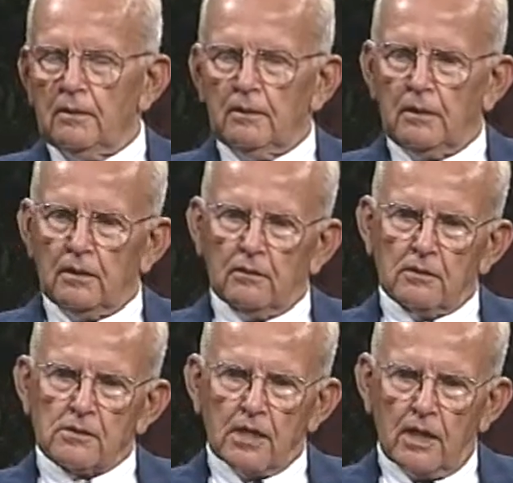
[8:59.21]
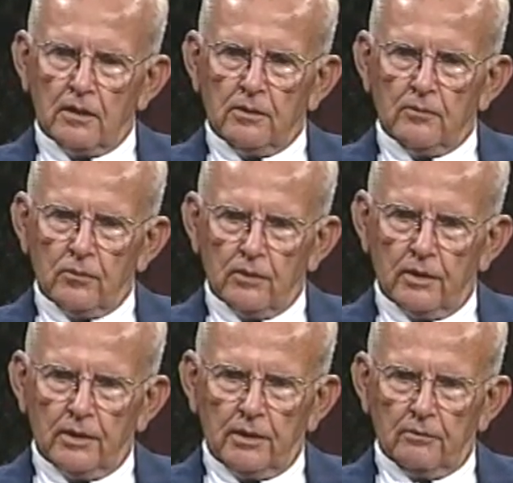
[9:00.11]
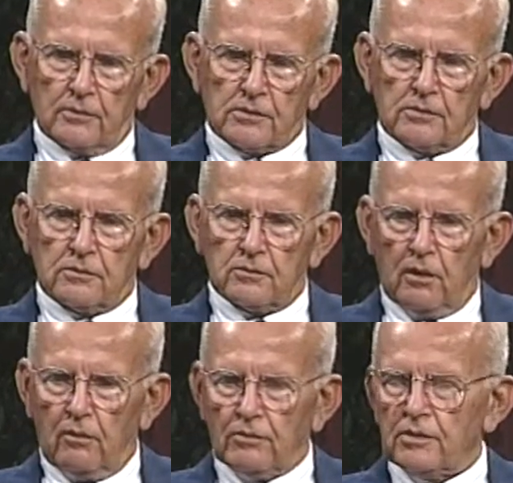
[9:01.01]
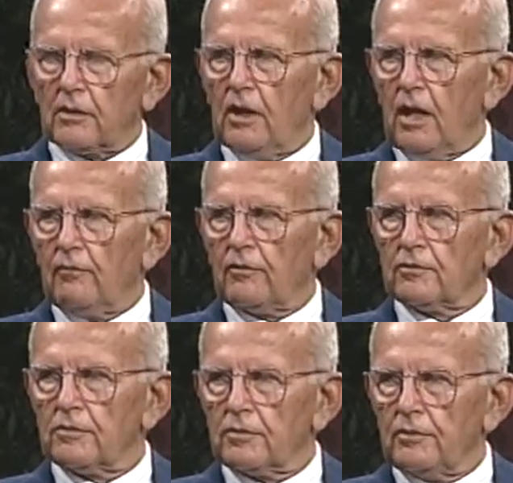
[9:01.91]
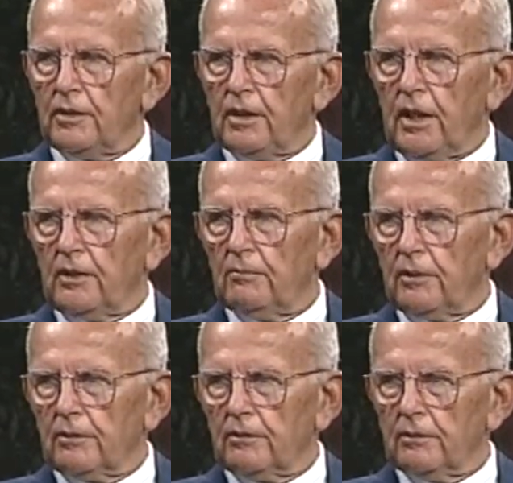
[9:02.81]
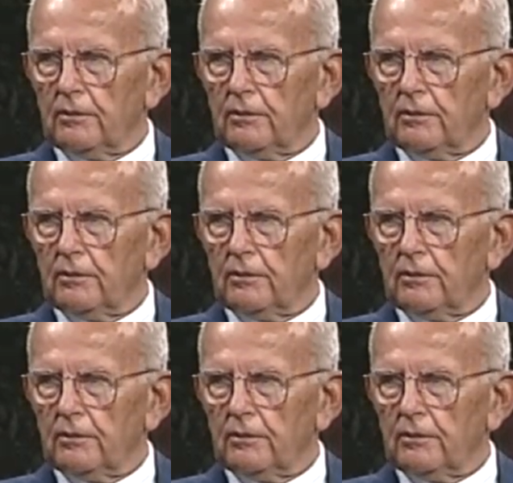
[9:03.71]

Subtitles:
And then on Saturday morning, it was always a conference between Dad and Mother